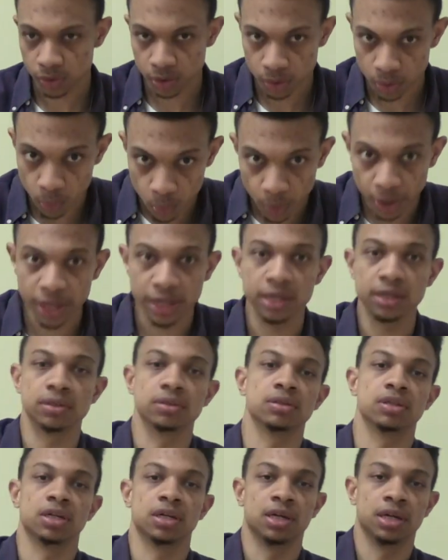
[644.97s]
white,
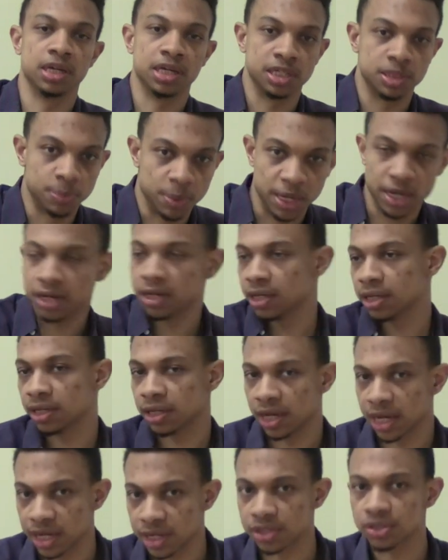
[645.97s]
Hispanic,
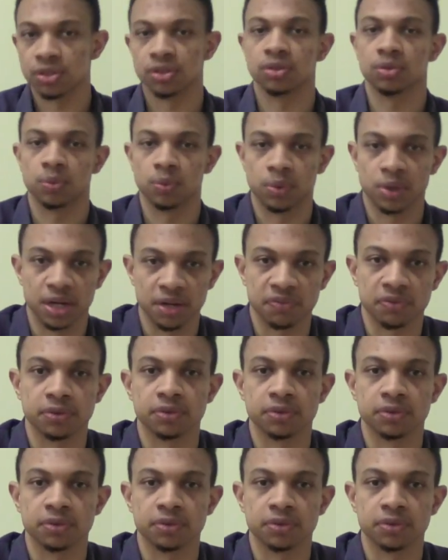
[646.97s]
Asian, whatever.